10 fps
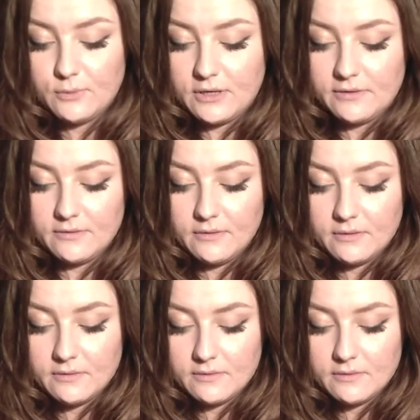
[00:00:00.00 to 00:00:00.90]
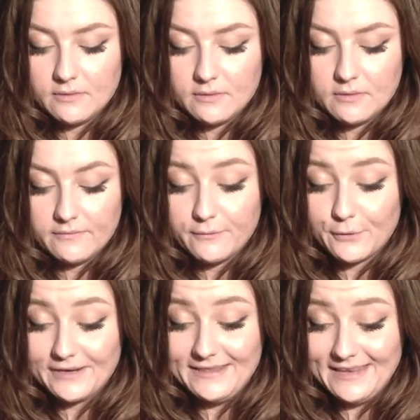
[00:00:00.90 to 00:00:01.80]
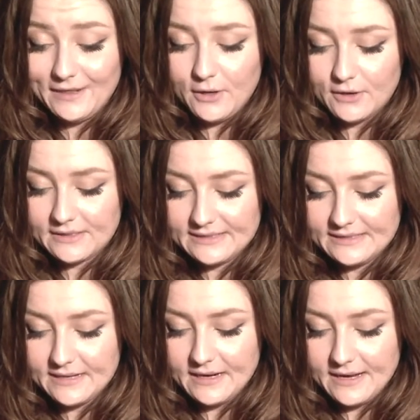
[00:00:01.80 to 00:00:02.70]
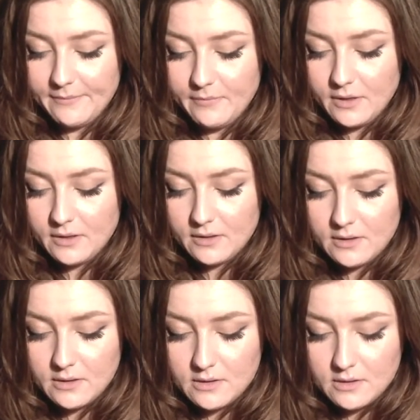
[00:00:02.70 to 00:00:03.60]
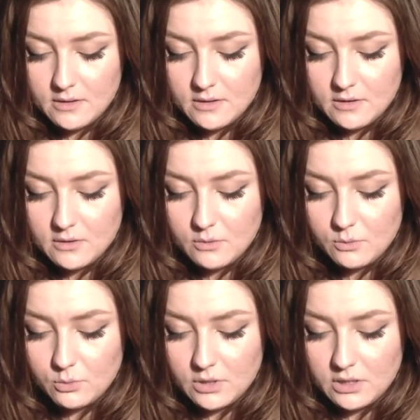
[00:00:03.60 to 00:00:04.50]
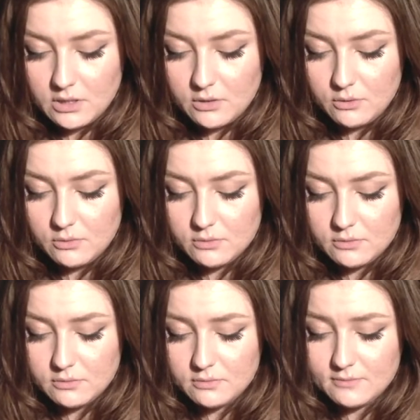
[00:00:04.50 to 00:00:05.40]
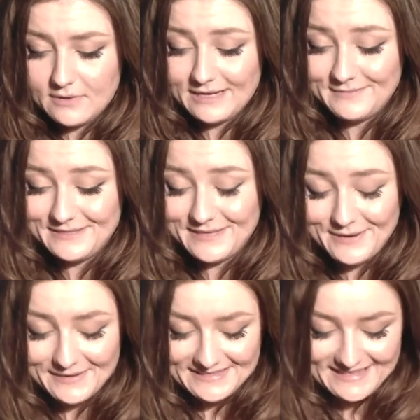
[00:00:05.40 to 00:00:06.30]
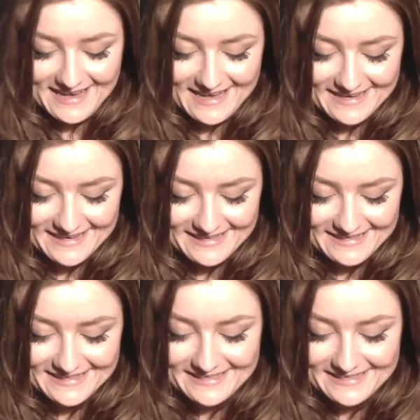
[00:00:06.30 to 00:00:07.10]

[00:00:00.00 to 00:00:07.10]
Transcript: one for the longest time. Wow. I'm so excited.